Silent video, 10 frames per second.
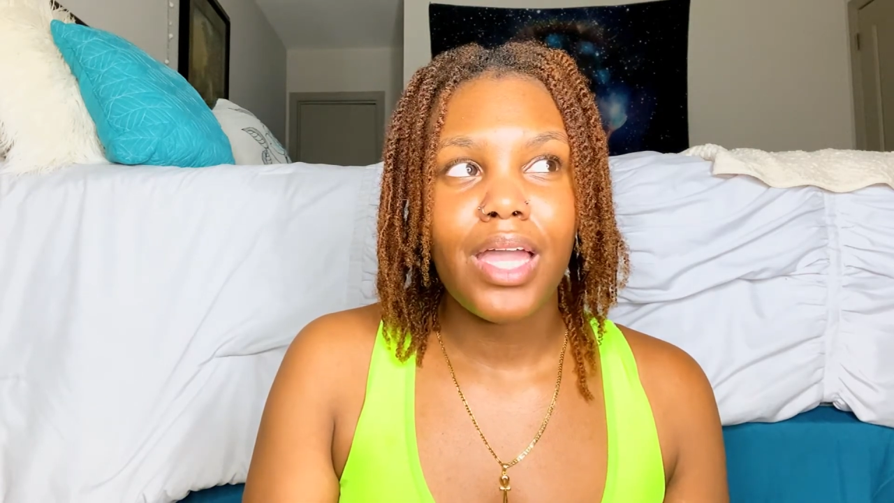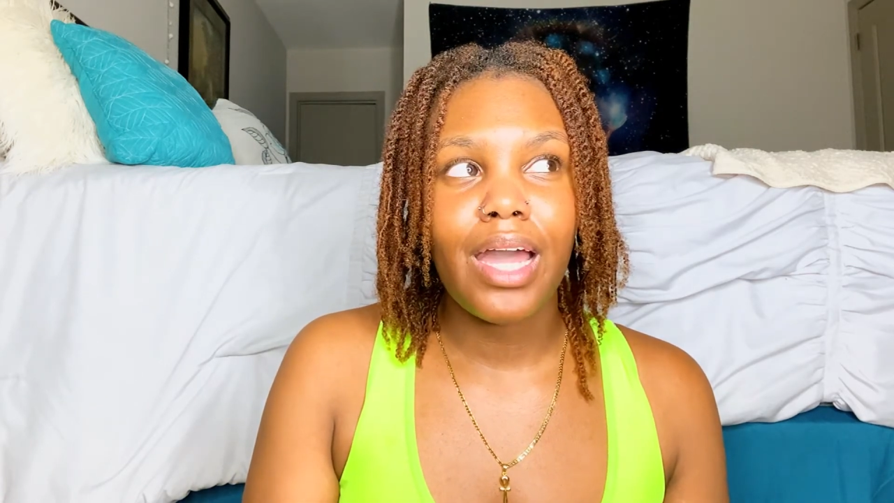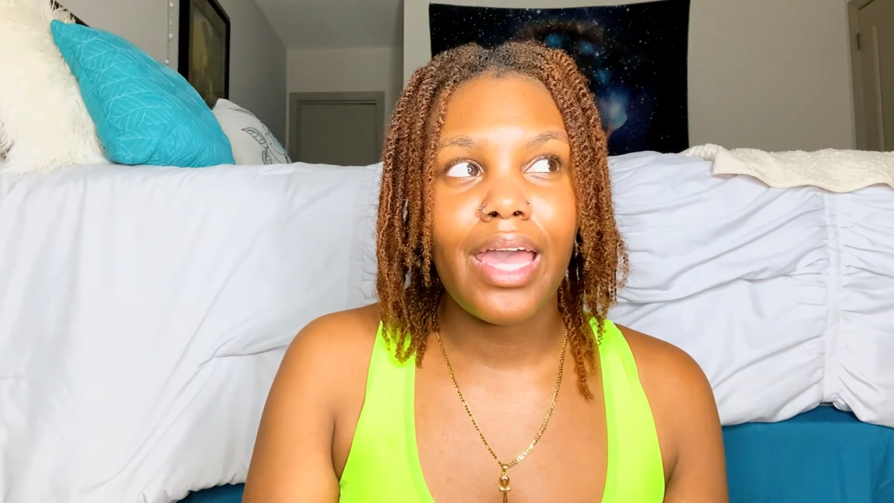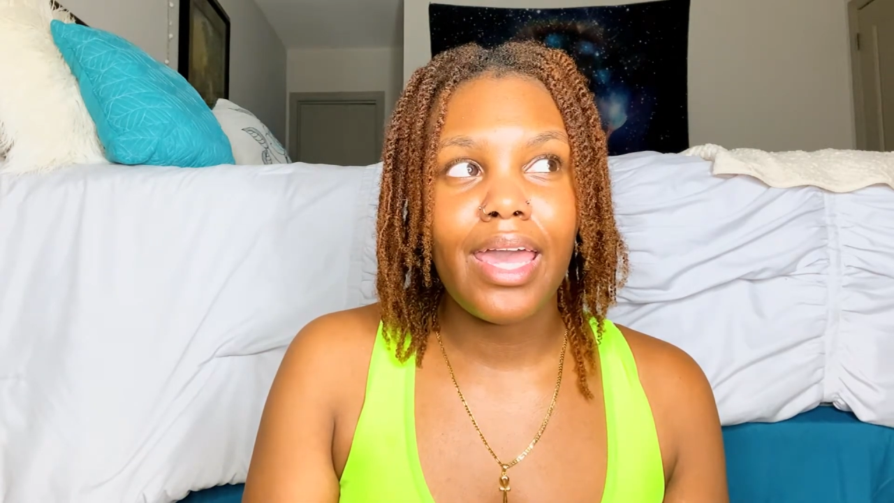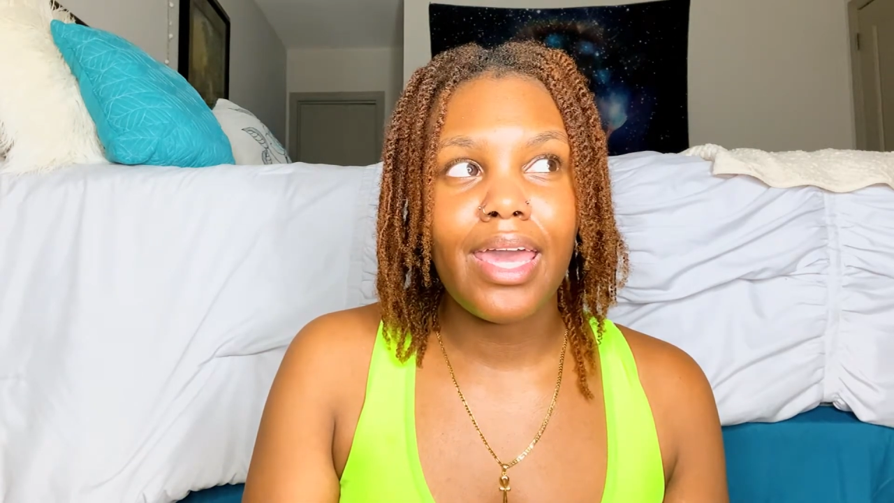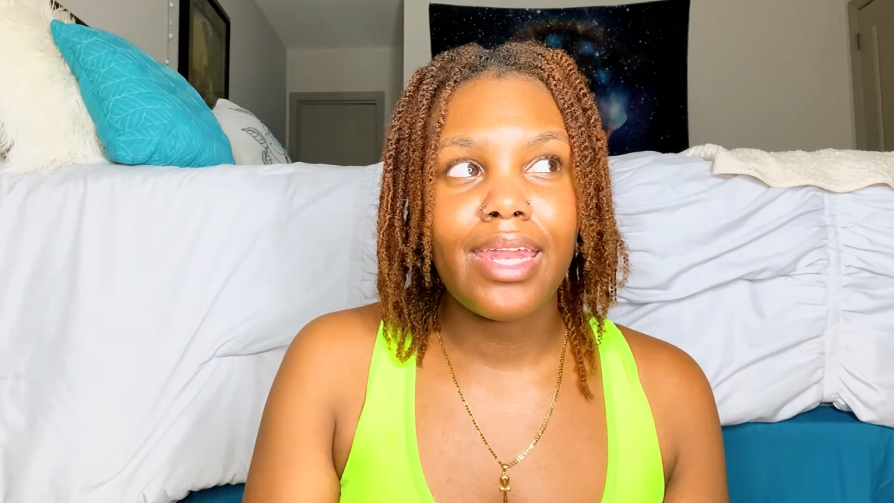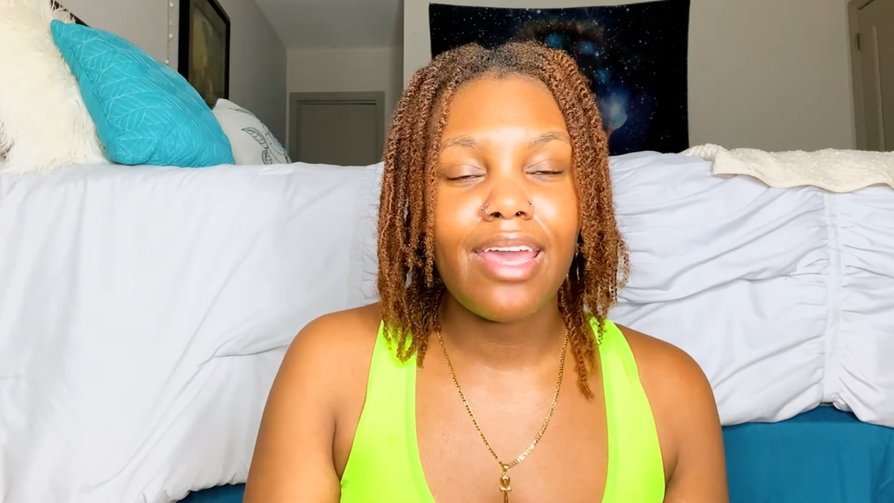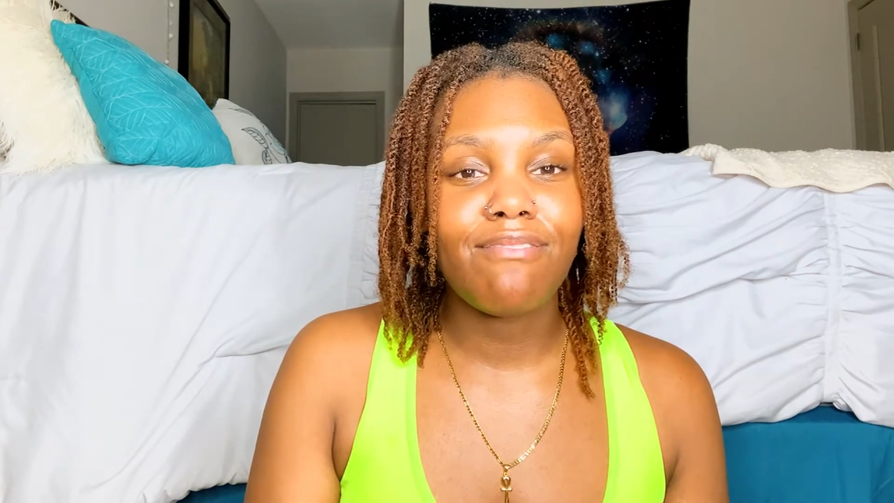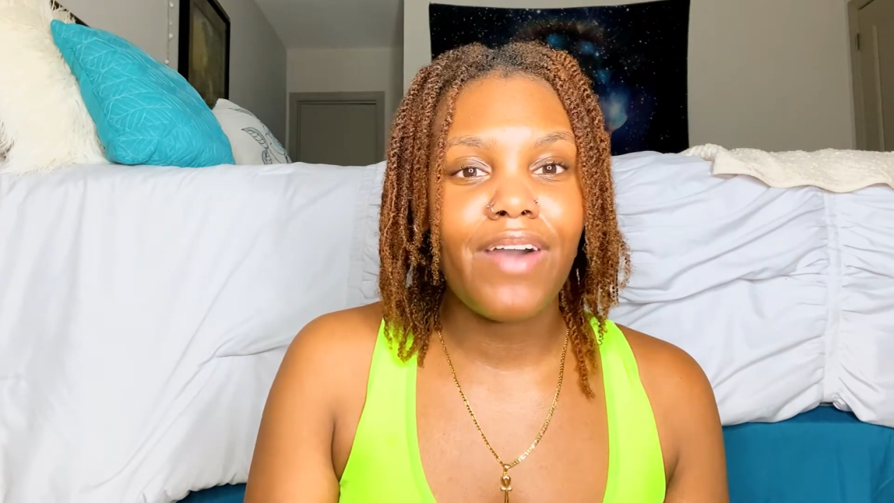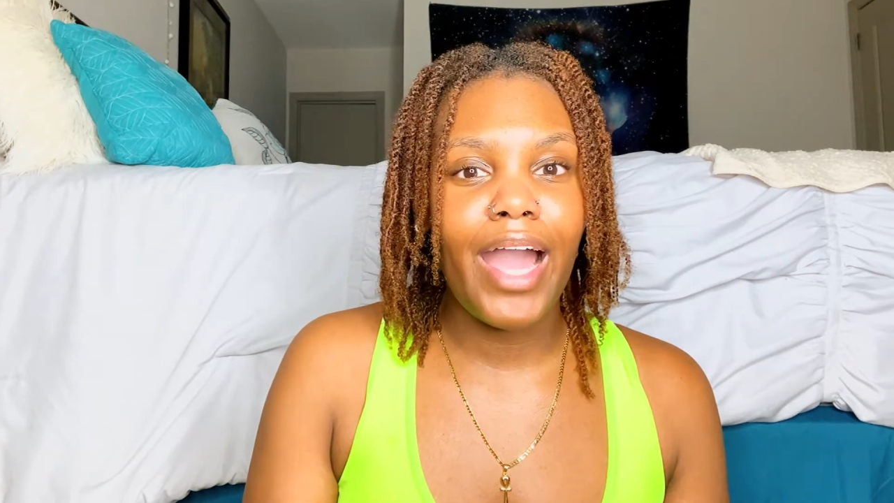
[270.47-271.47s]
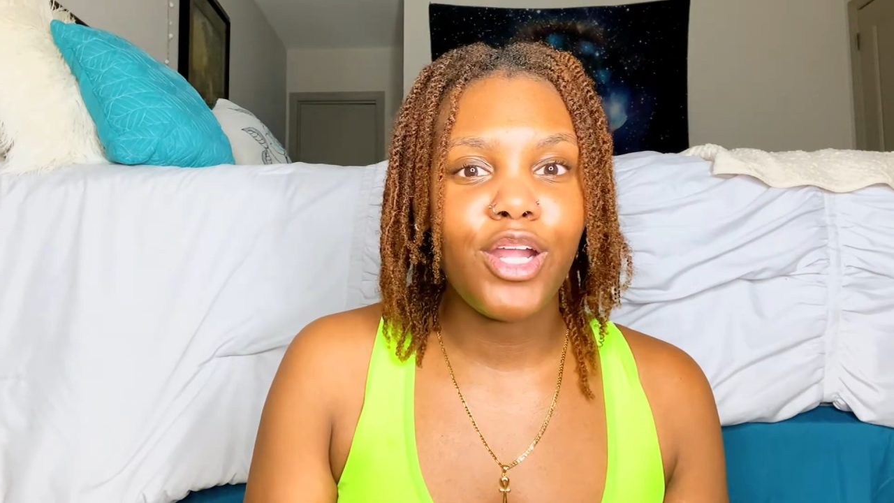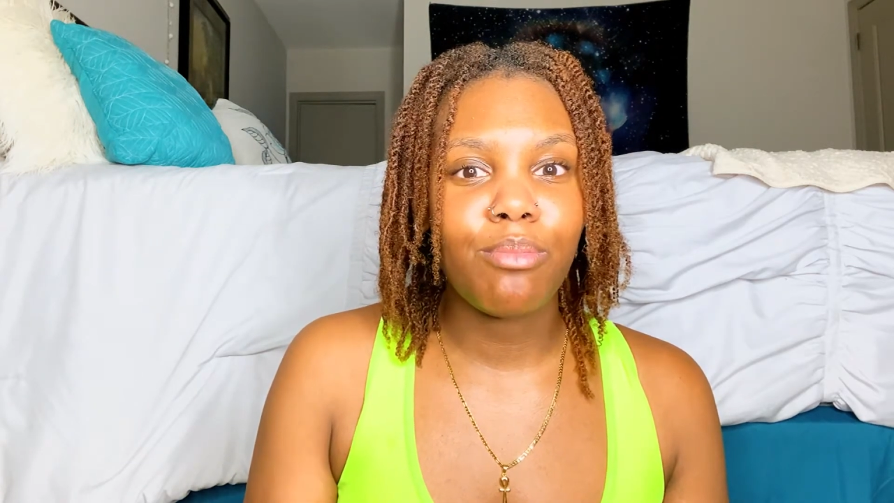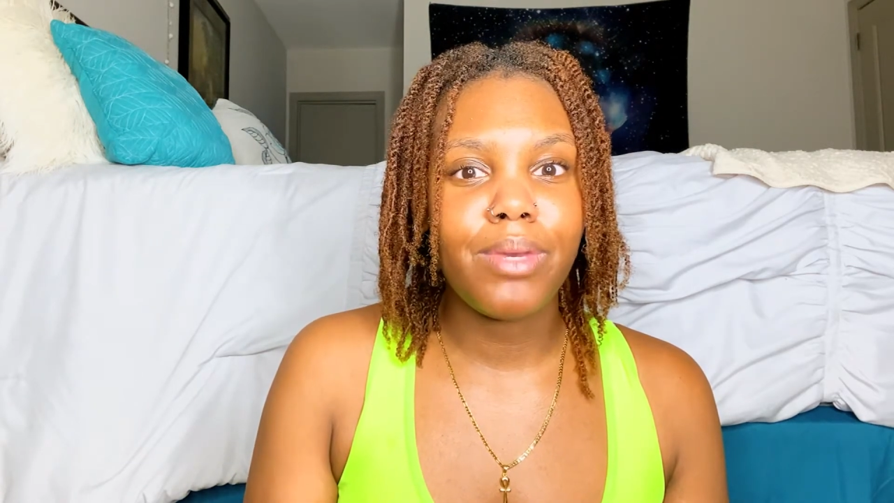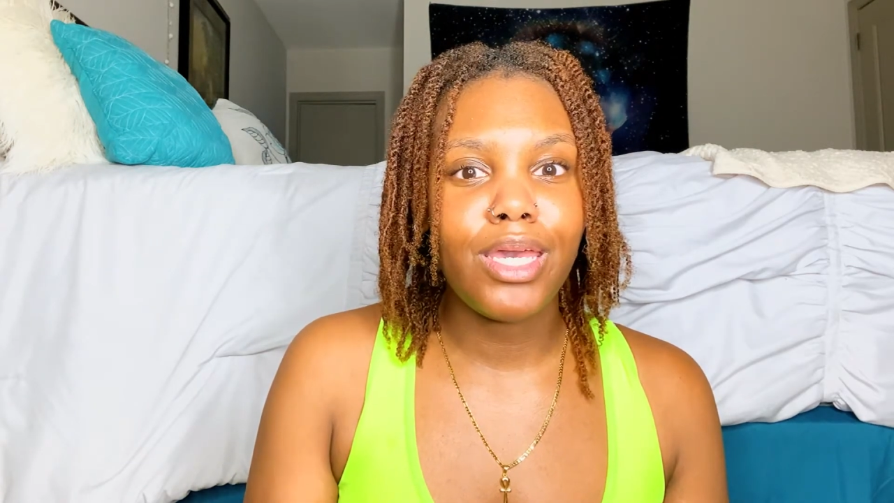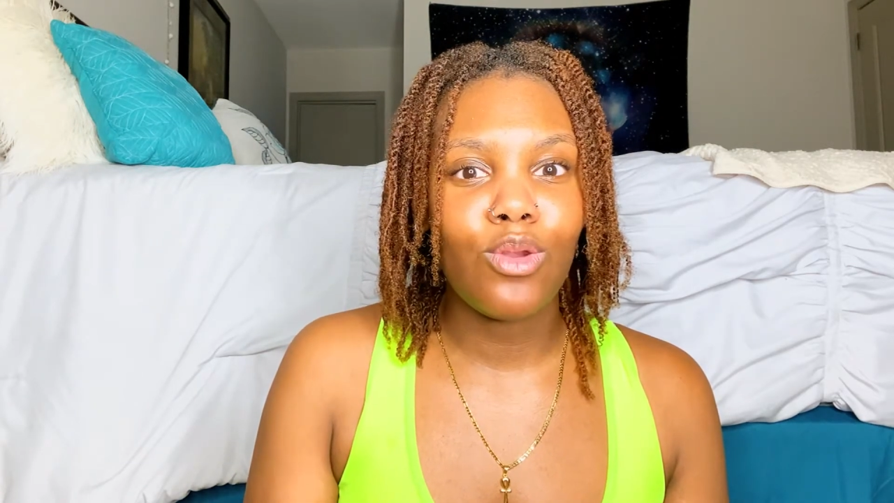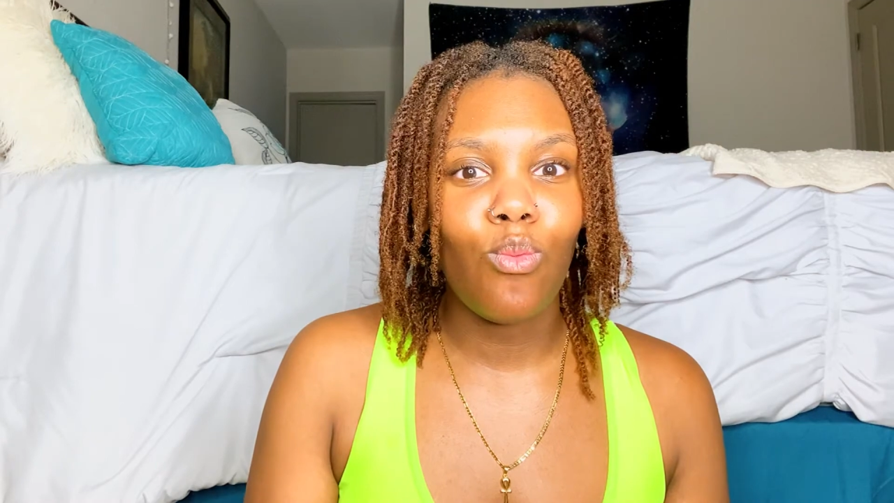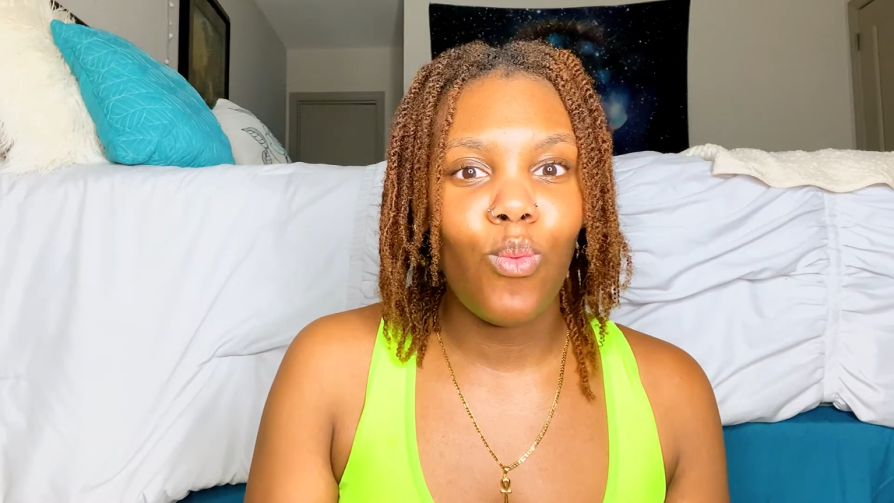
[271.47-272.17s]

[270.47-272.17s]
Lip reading: an environment